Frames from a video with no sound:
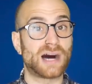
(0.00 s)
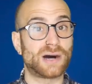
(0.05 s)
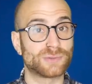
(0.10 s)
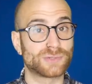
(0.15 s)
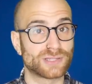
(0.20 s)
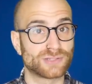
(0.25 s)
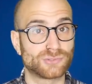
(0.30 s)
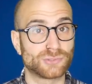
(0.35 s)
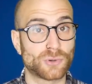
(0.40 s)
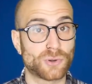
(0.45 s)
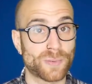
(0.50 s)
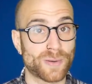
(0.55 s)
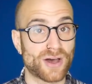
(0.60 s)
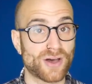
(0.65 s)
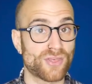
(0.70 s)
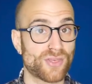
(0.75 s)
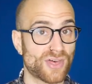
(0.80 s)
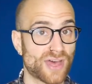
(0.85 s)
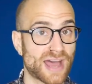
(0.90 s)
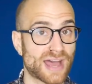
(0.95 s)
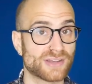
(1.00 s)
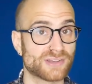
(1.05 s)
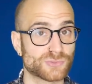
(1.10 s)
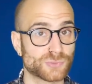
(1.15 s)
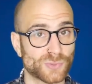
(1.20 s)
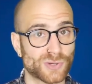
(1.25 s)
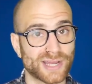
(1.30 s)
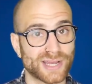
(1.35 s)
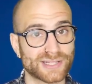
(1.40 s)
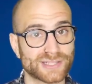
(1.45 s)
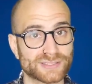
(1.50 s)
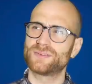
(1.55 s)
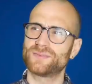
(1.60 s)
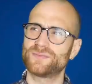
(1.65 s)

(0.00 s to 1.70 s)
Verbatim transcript: I want to talk about that as well.